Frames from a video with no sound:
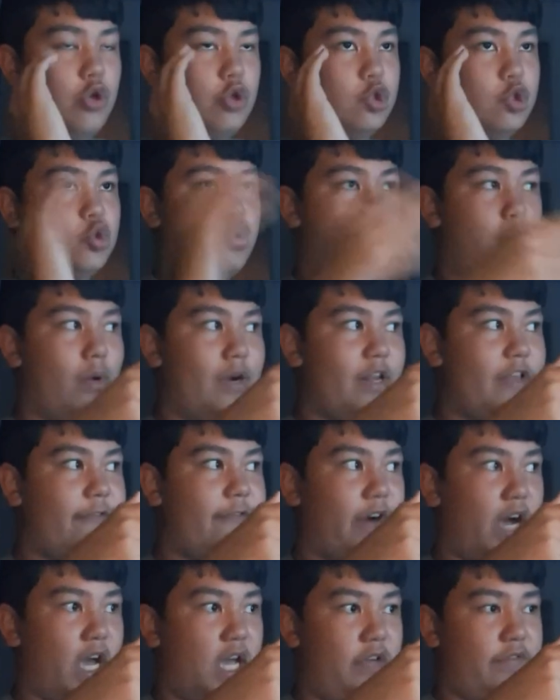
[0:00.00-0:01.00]

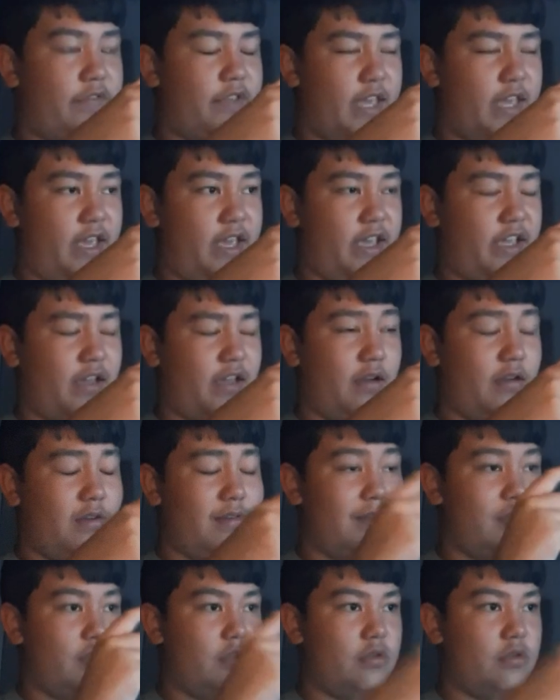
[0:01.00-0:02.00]
25 gig
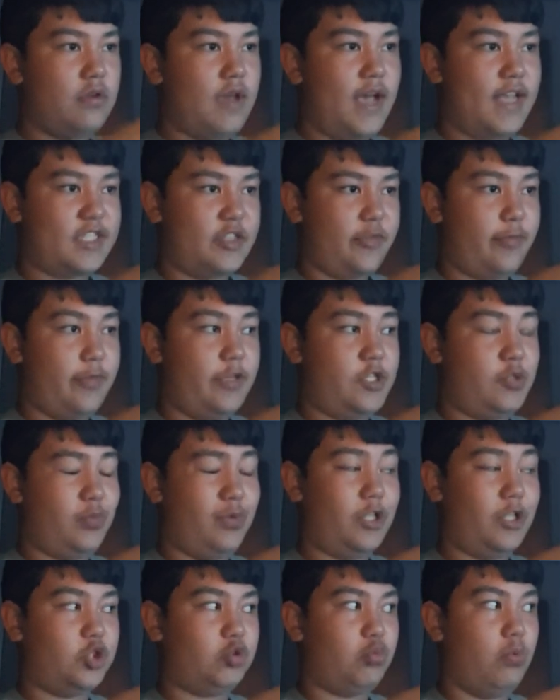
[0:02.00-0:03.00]
SFP
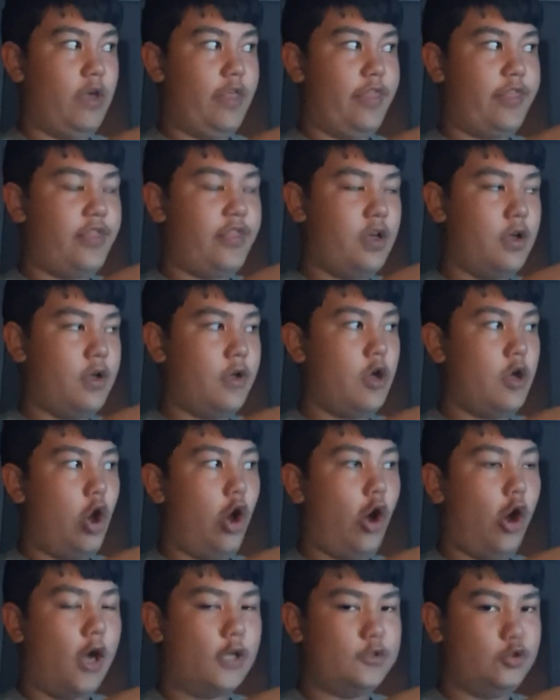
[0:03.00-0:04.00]
switch with
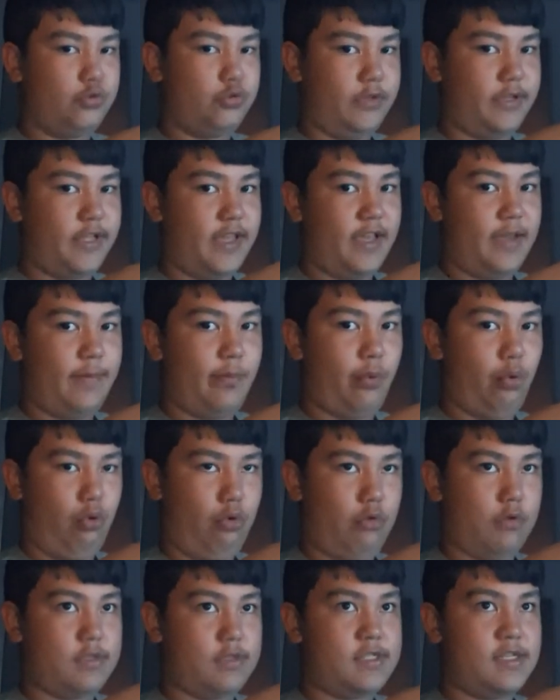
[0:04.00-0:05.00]
100 gig
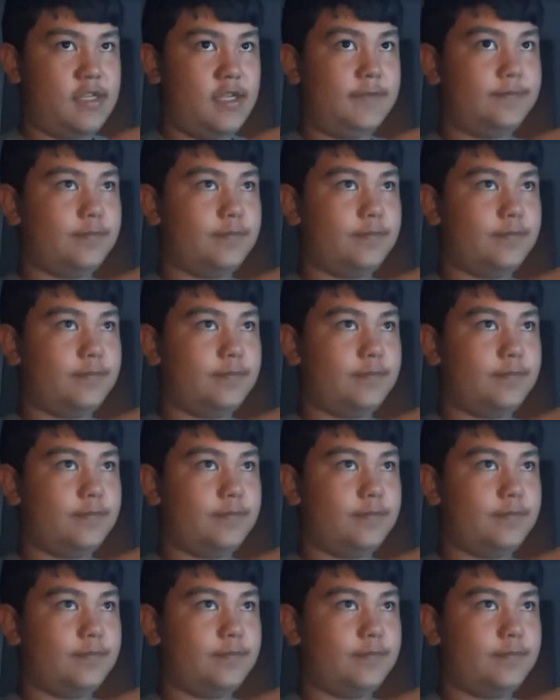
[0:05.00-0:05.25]
ports.